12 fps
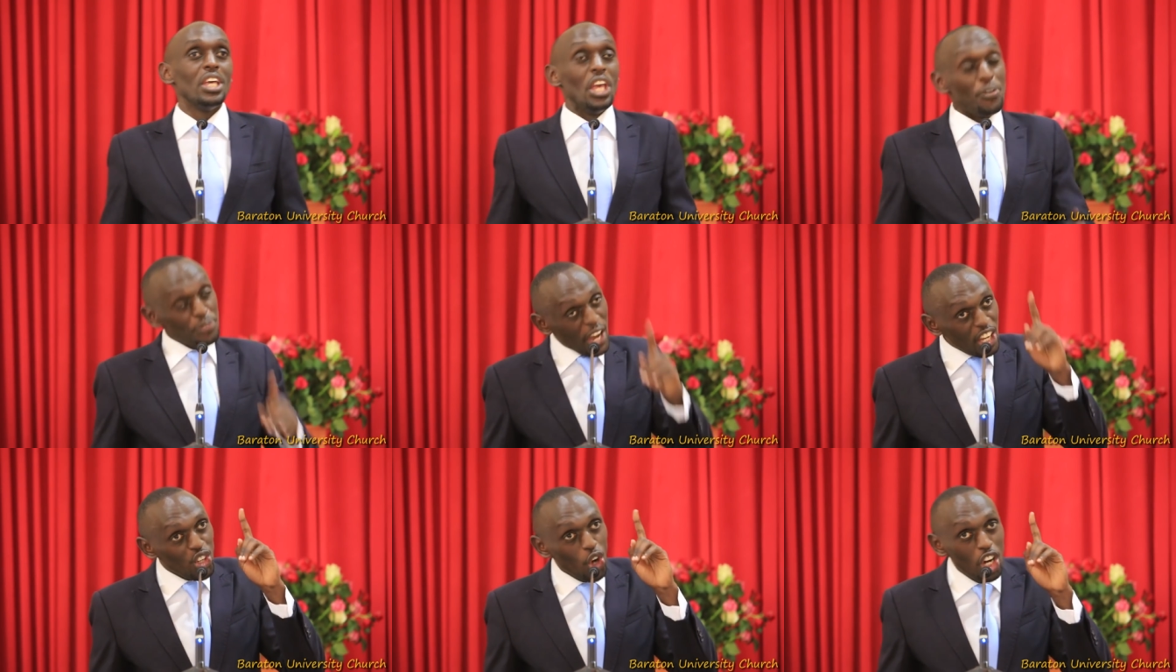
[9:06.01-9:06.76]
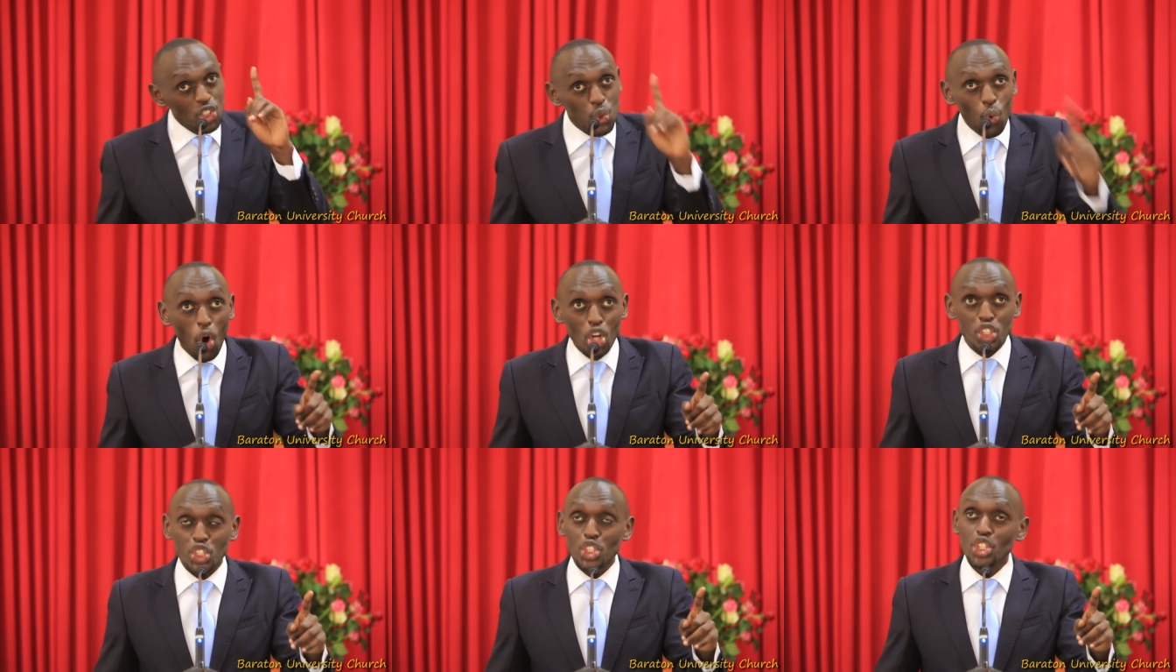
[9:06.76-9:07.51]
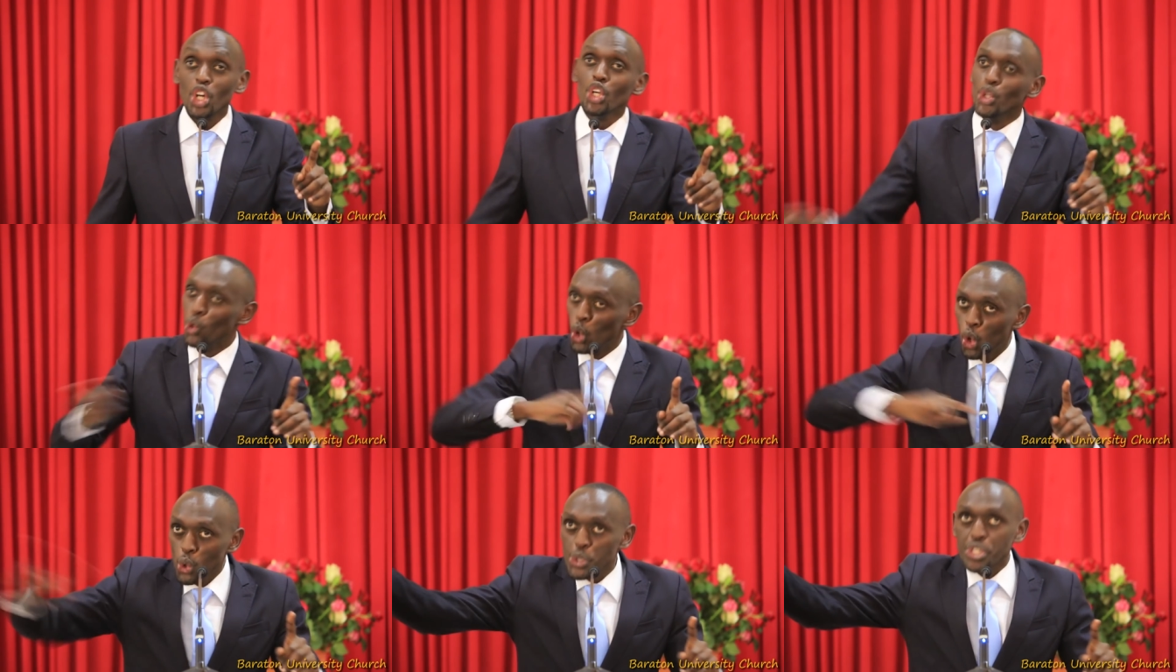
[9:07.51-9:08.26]
If I don't wash, you
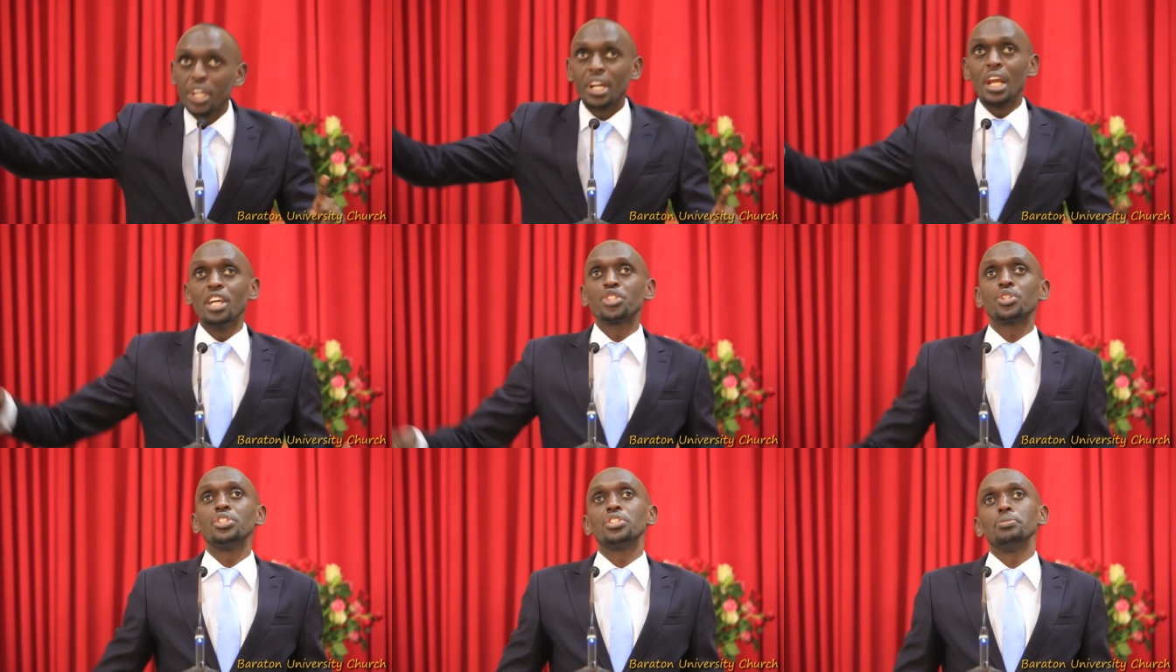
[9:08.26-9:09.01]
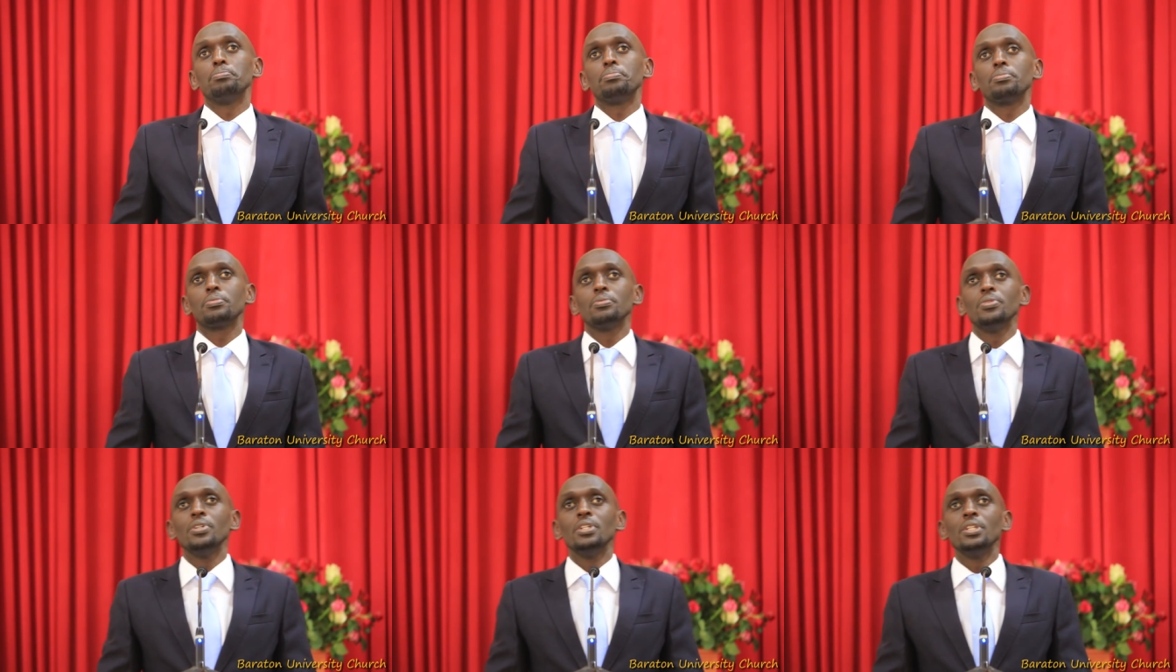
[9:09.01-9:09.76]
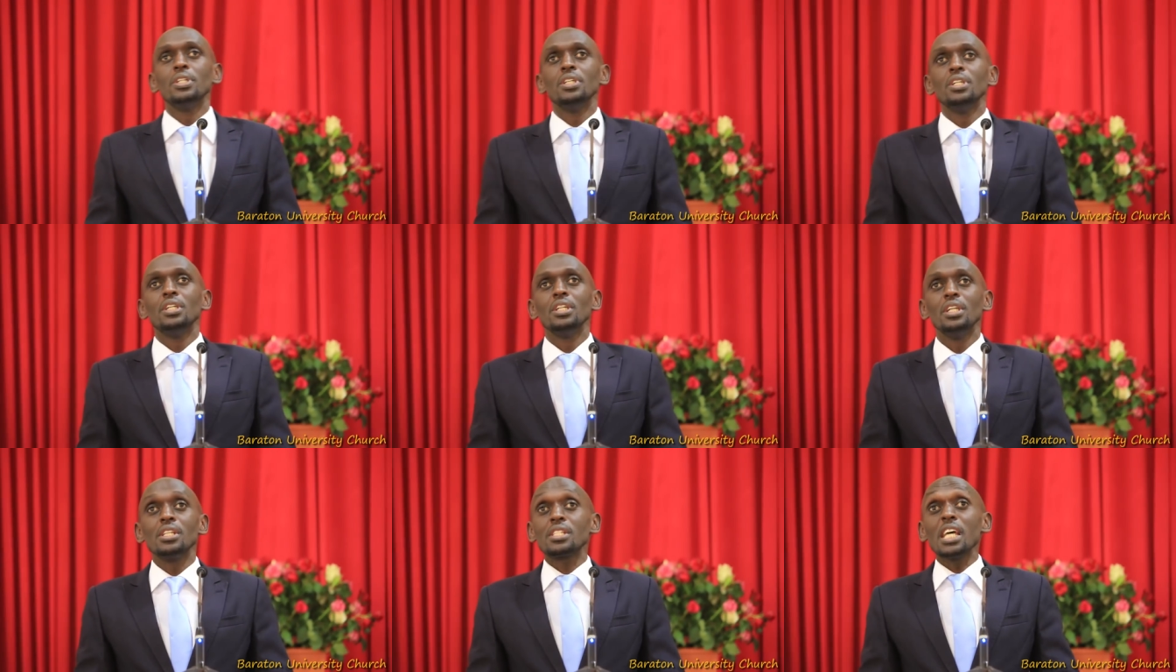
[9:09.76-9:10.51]
lose the relationship.
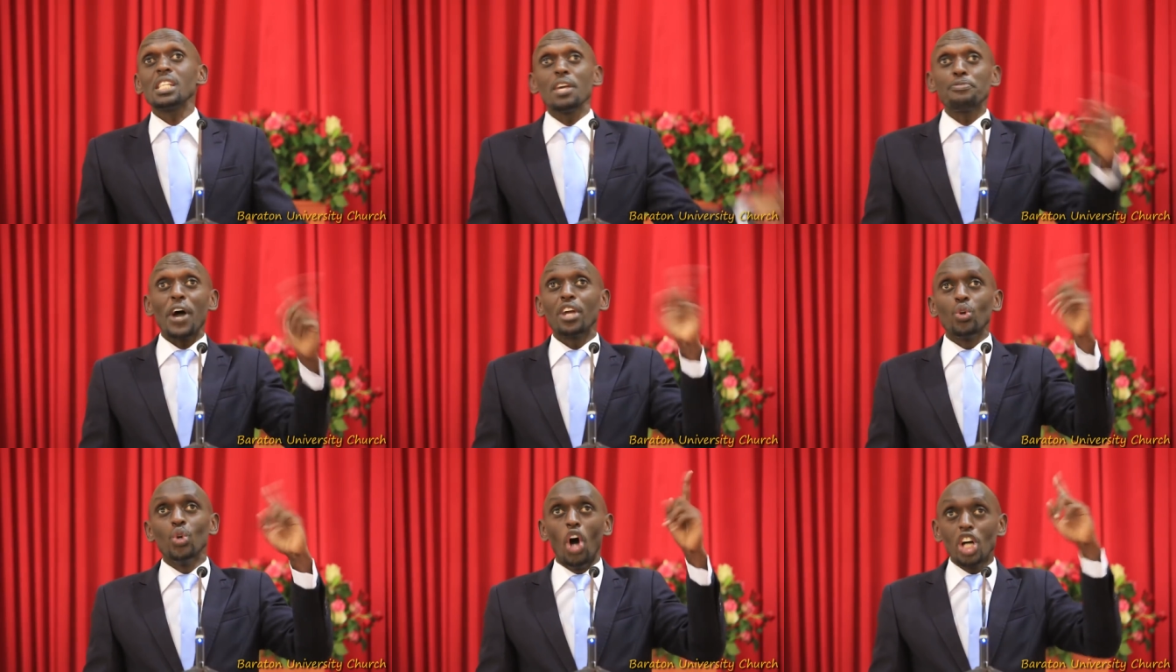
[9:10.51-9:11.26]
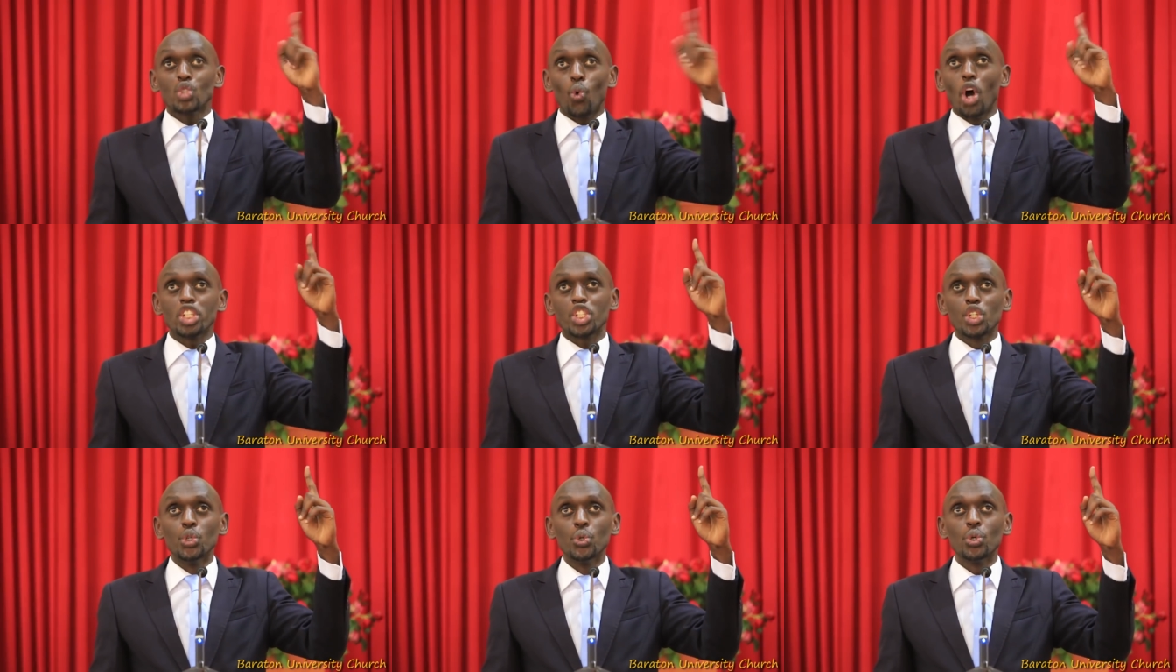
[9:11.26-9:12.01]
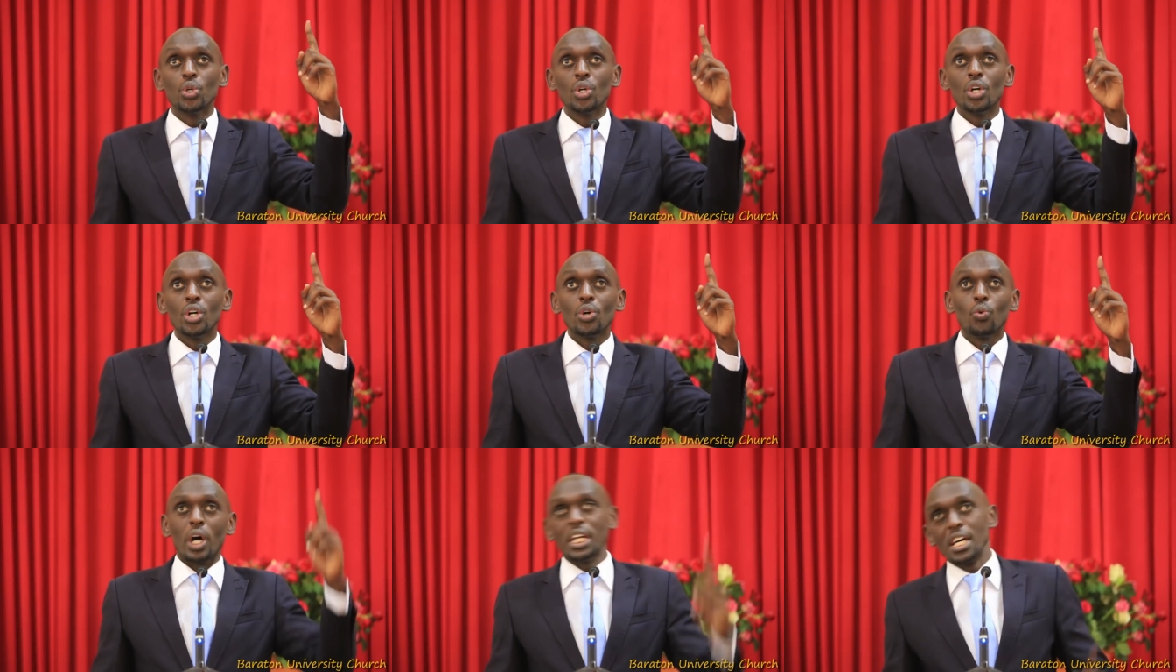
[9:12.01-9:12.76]
He says, If I do not wash you,
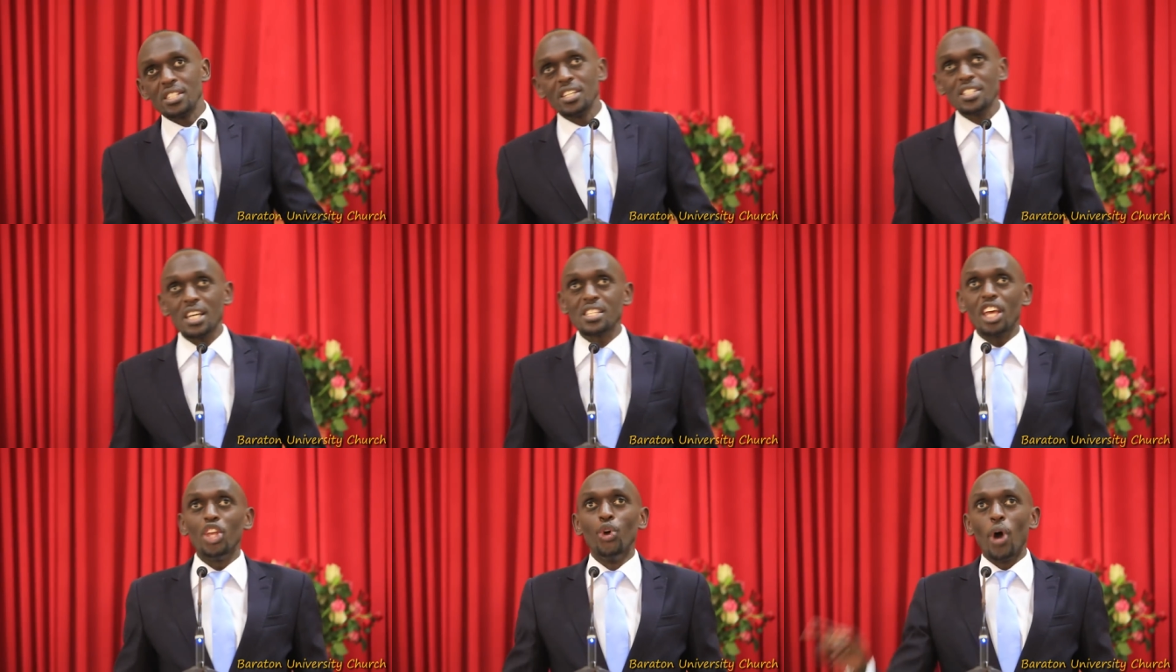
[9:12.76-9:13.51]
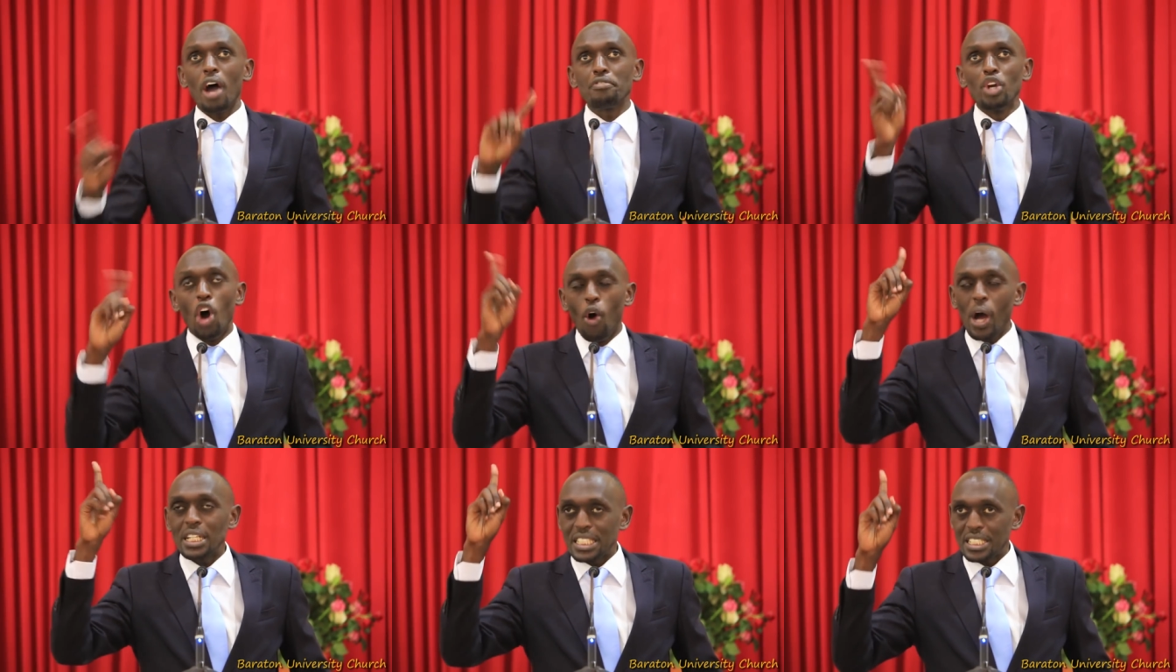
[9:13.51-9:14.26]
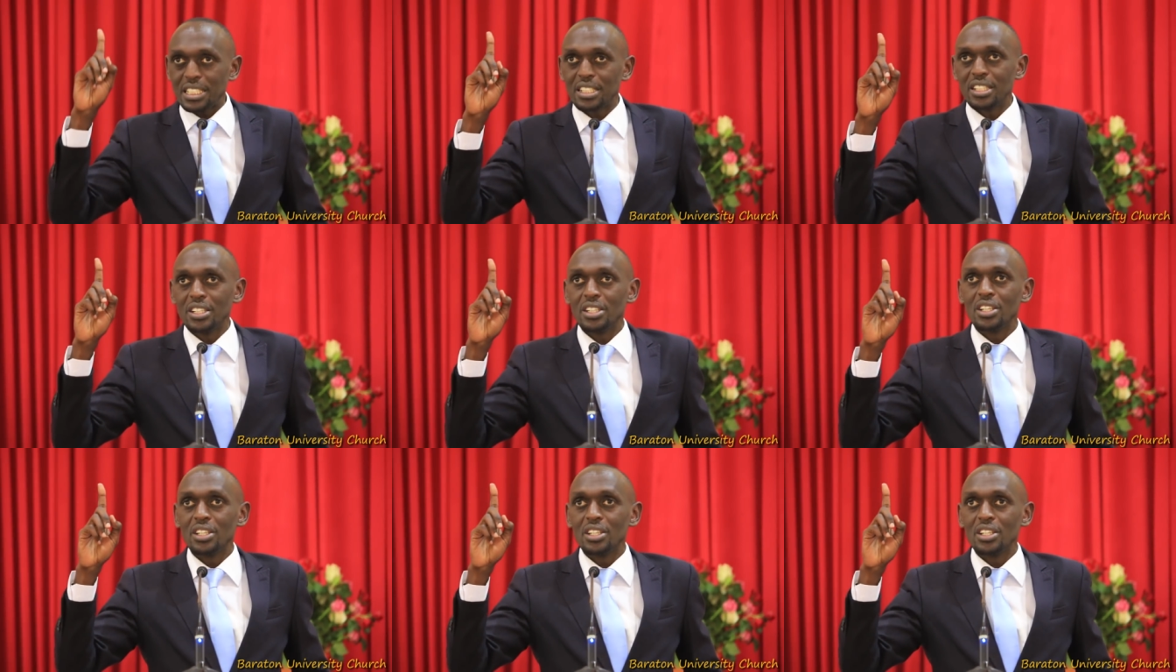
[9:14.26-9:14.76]
what does Jesus say? You have no what?